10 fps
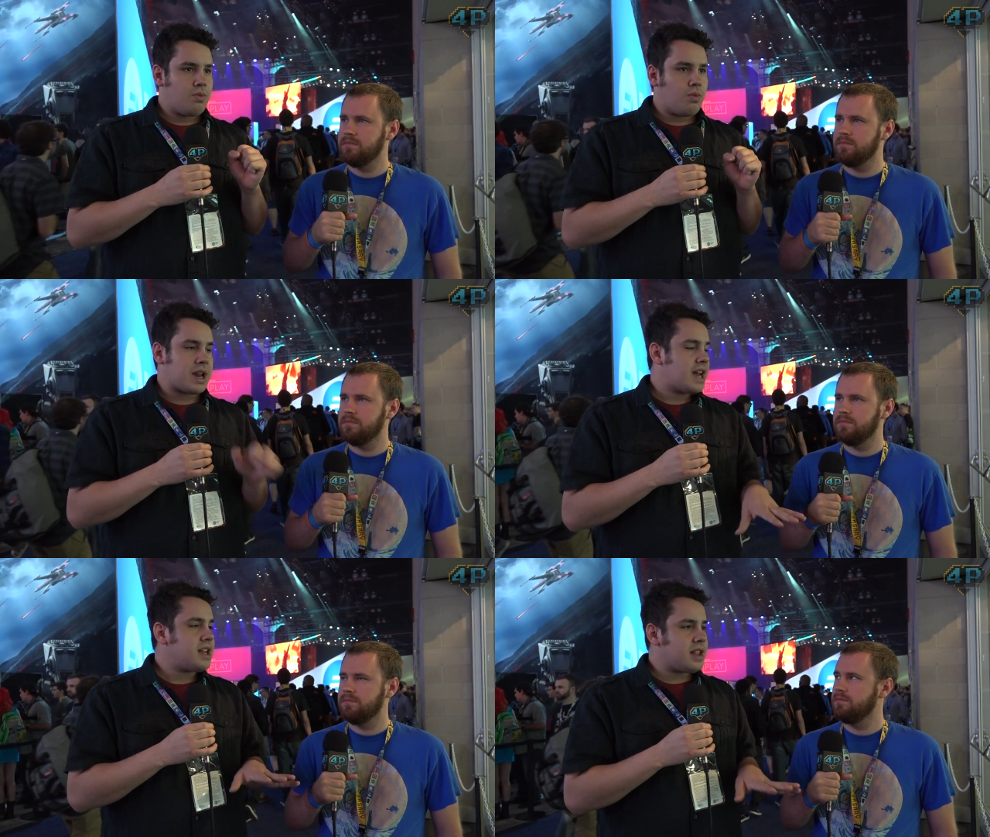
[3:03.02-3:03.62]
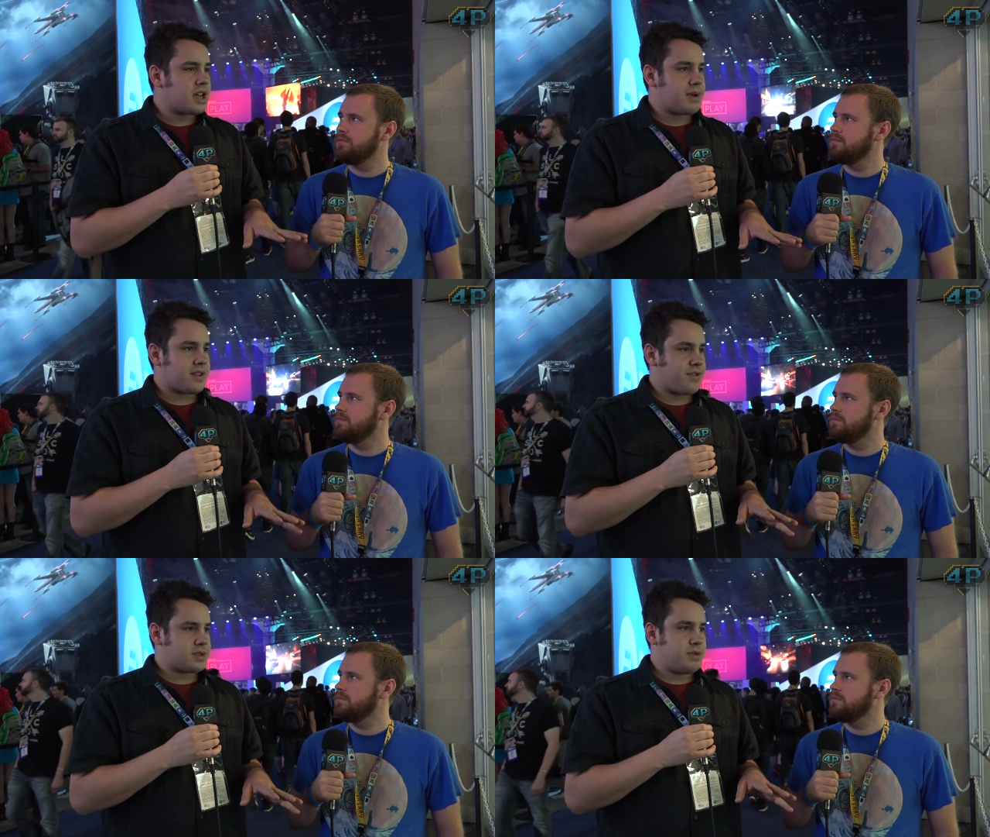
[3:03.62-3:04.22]
Speaker 1: what I didn't like
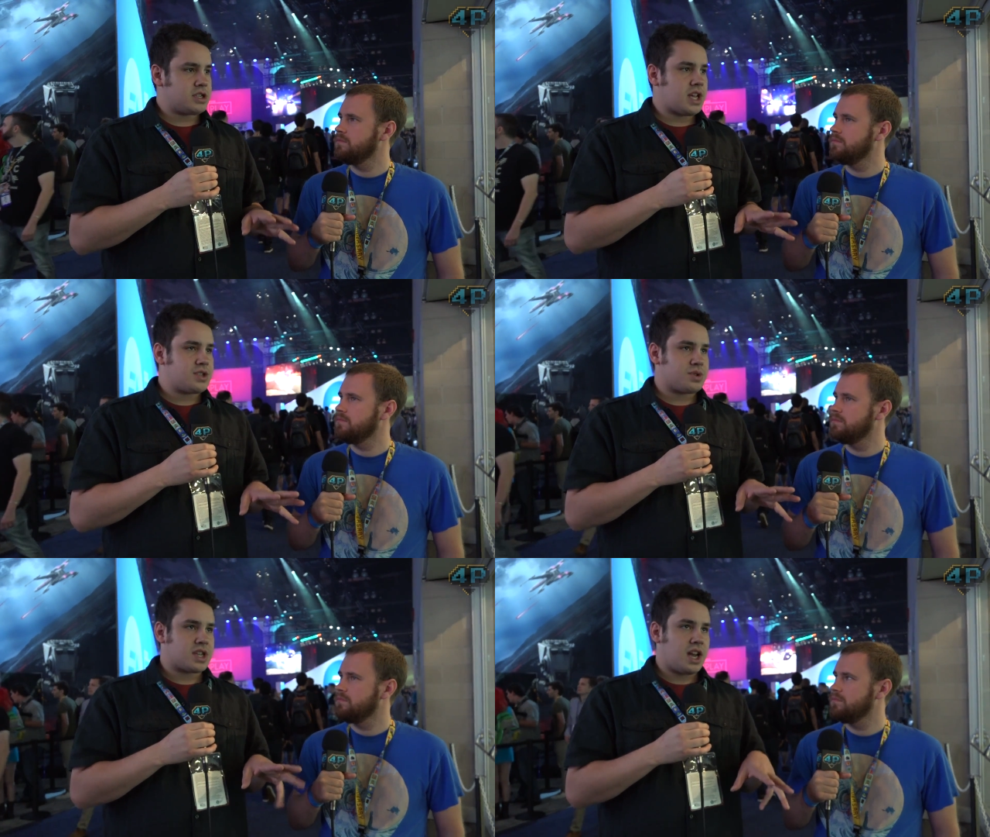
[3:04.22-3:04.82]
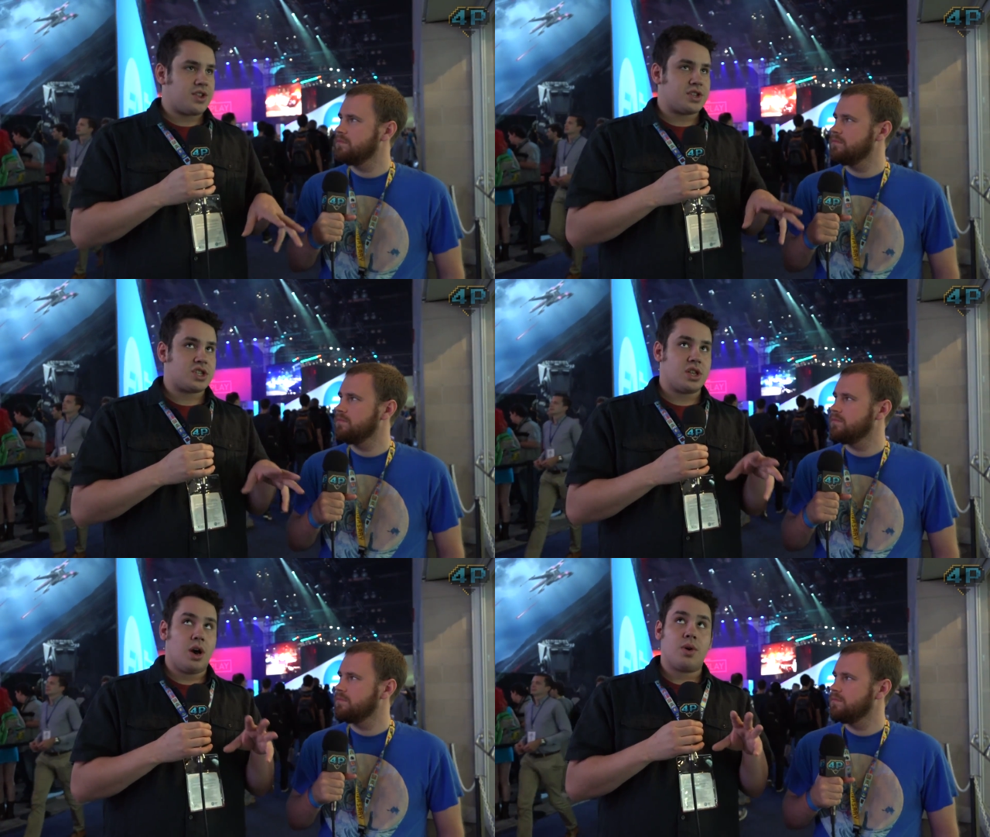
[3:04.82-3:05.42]
about the first Mirror's Edge was kind of the
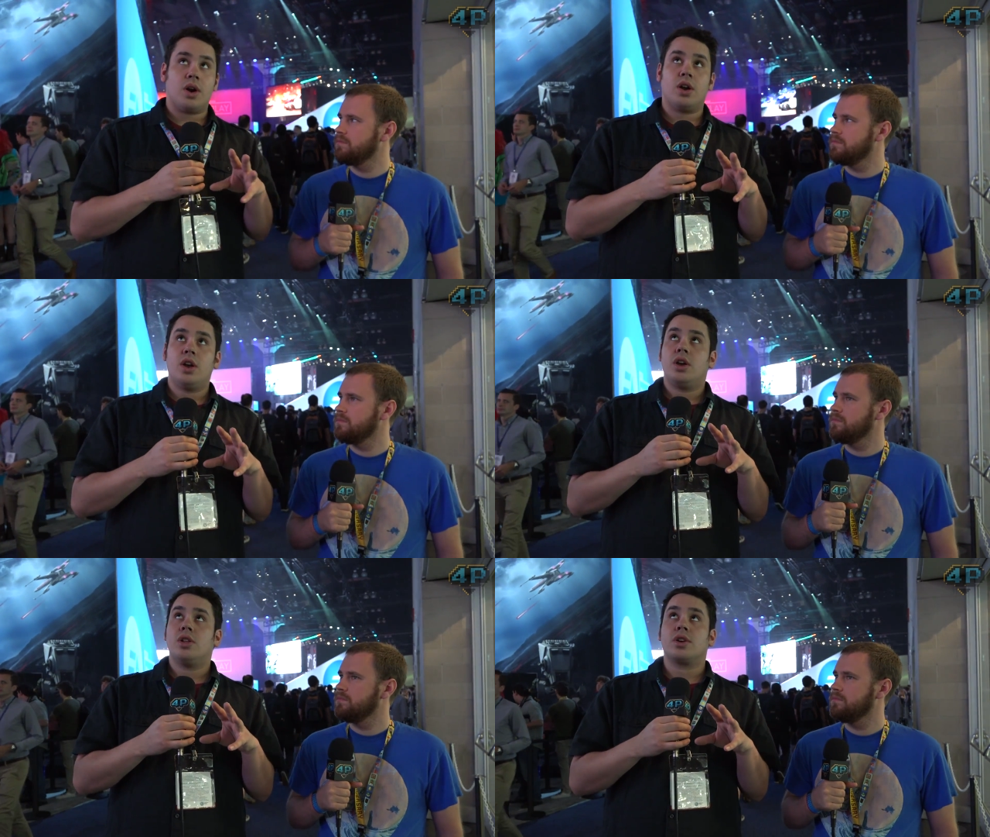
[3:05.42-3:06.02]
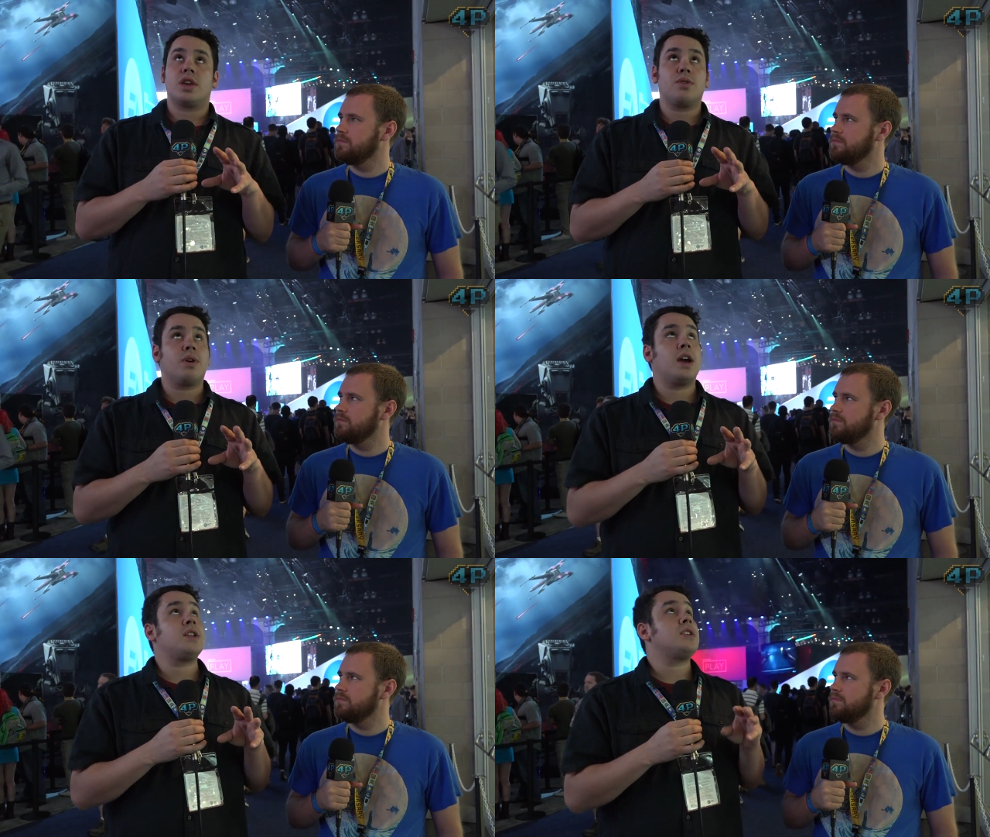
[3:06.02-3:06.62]
slower,
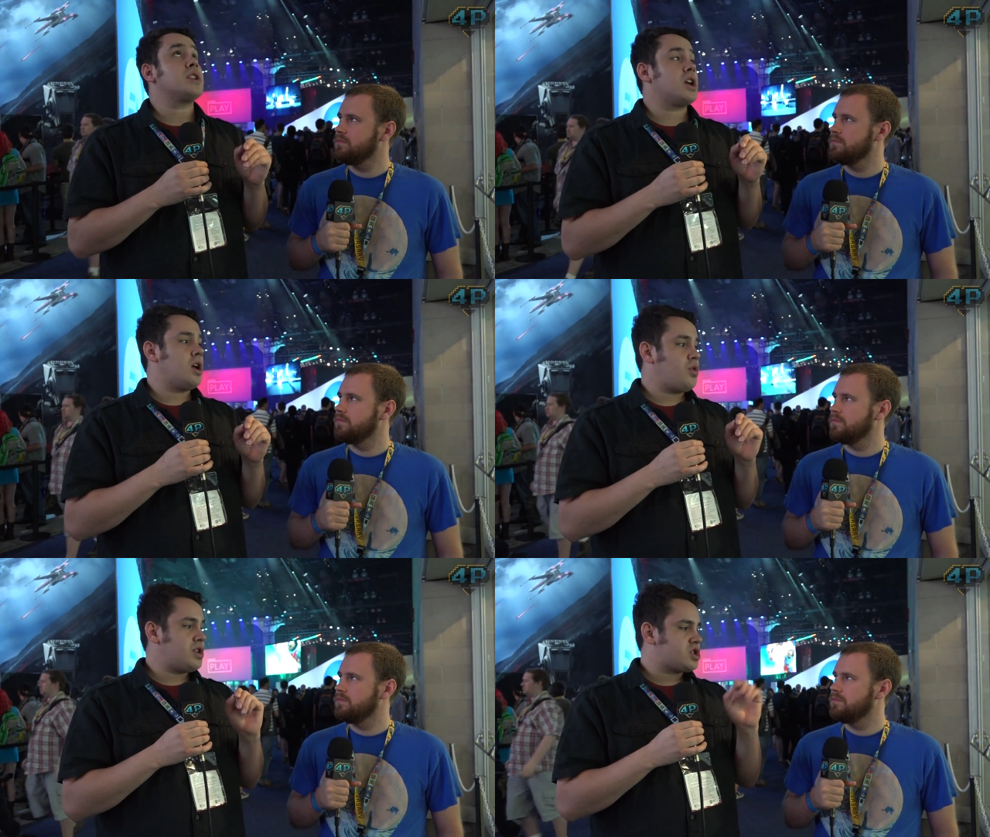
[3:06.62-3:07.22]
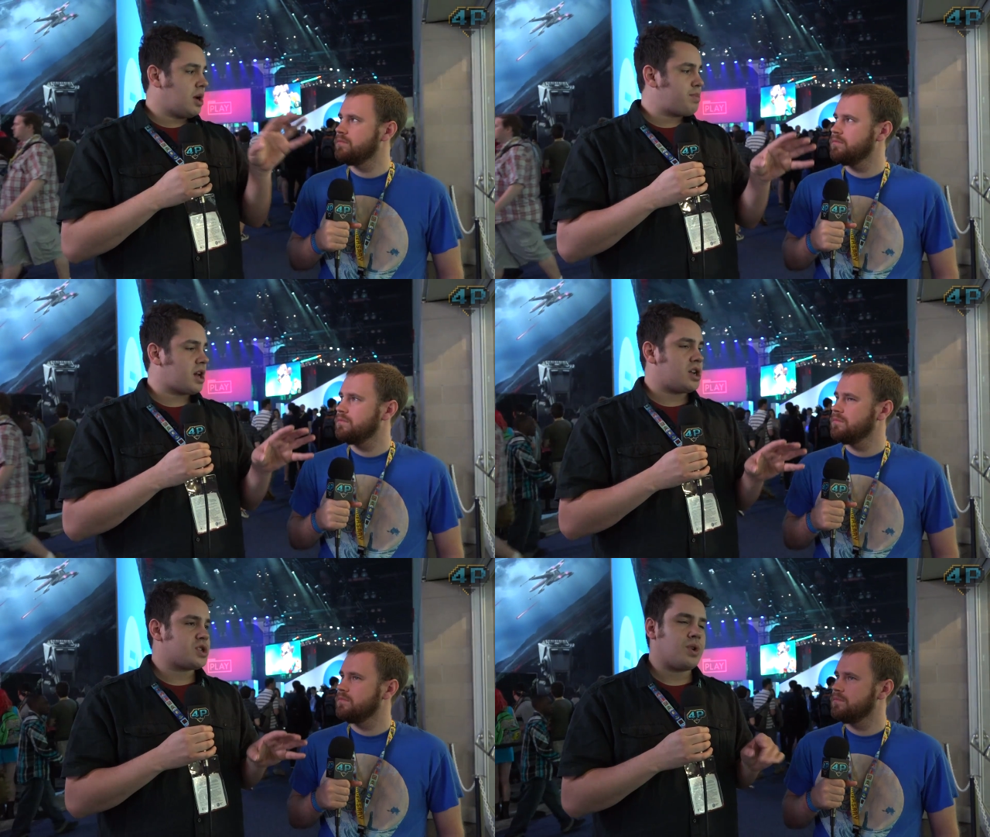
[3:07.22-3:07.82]
looking where I need to go, then
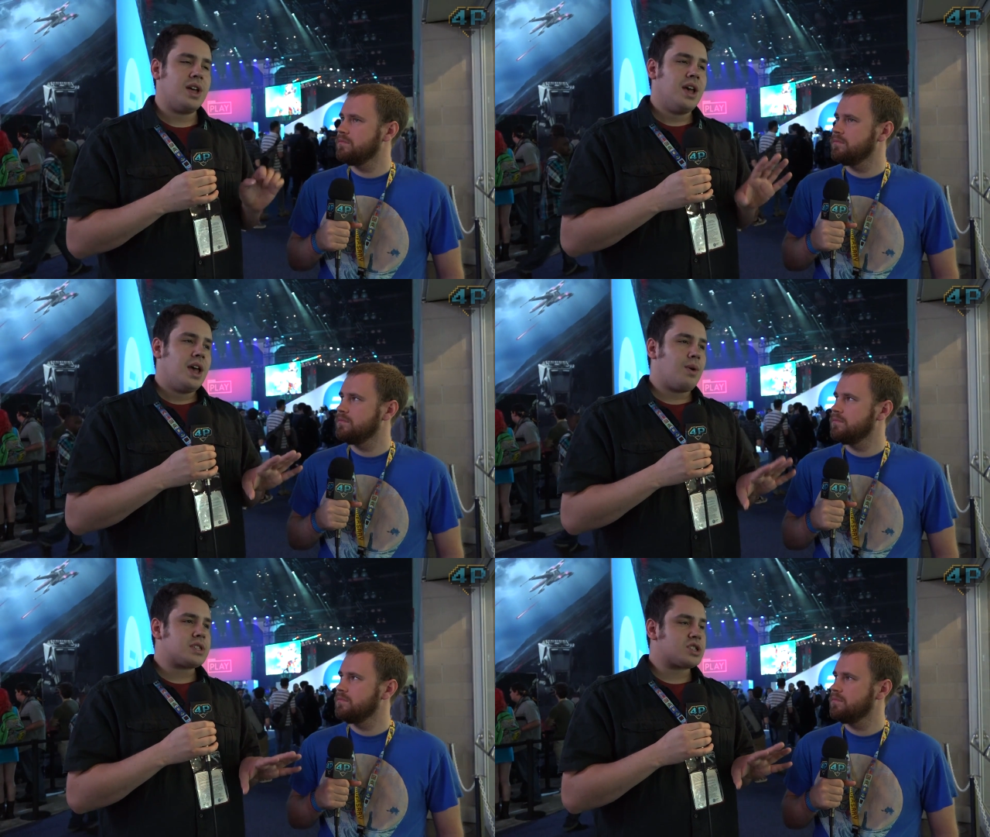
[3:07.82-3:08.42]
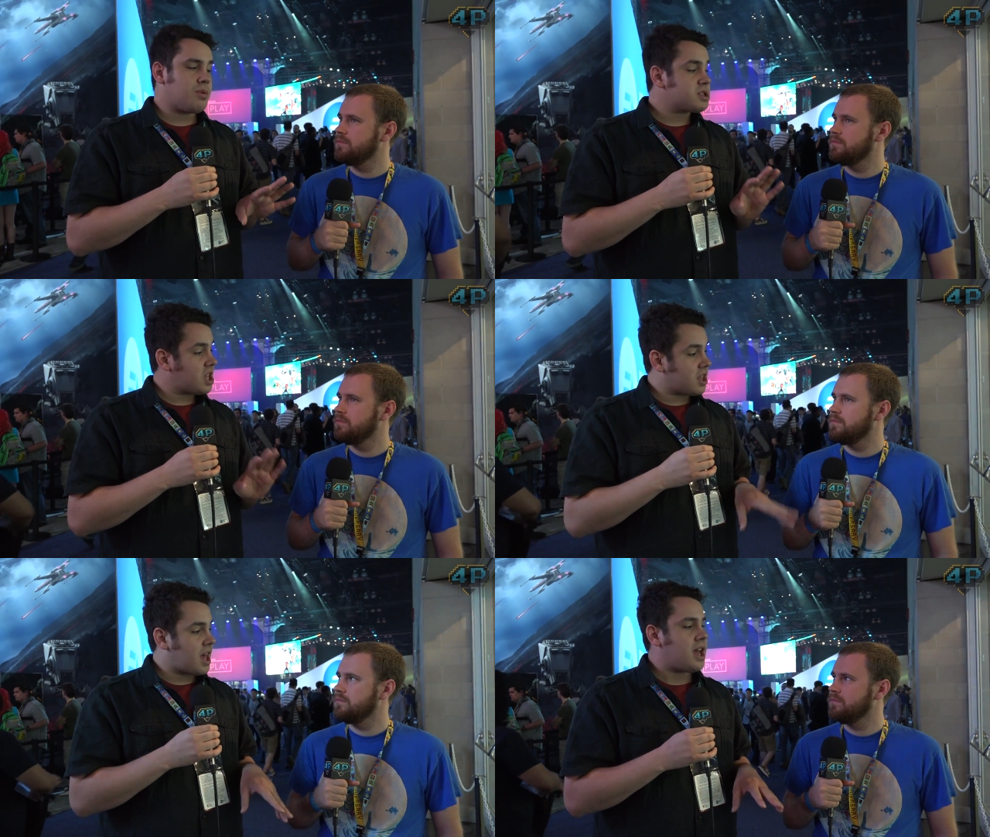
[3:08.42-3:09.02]
jumping onto it. It wasn't so
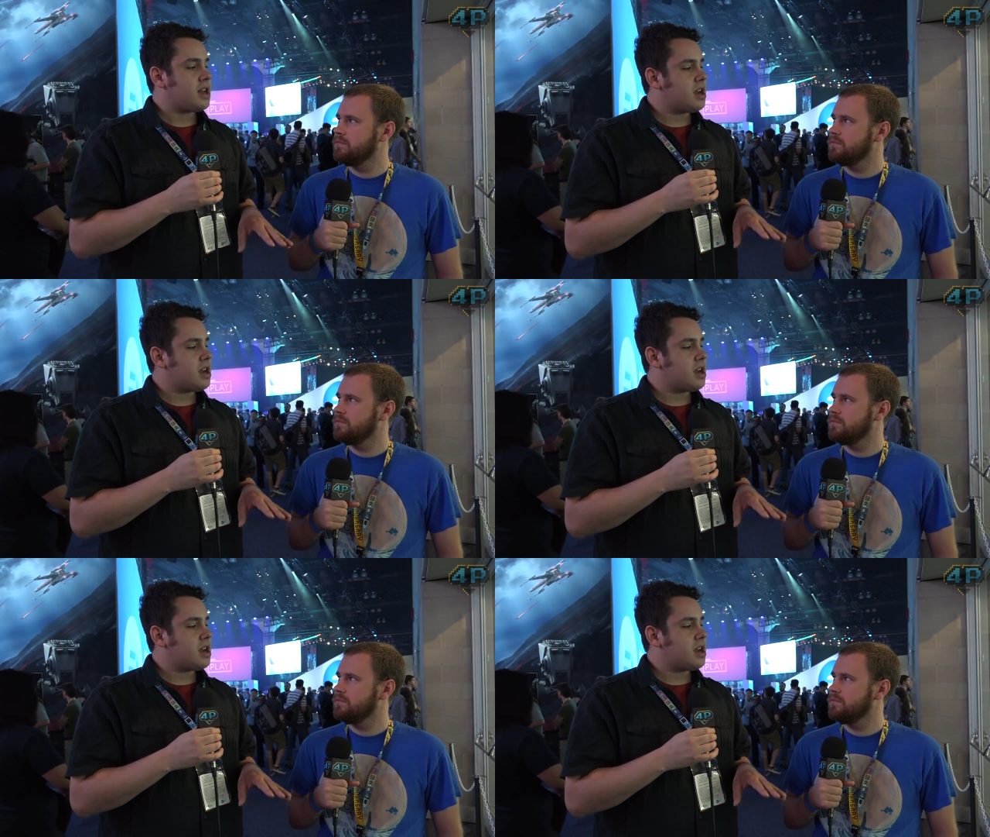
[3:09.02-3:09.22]
much like that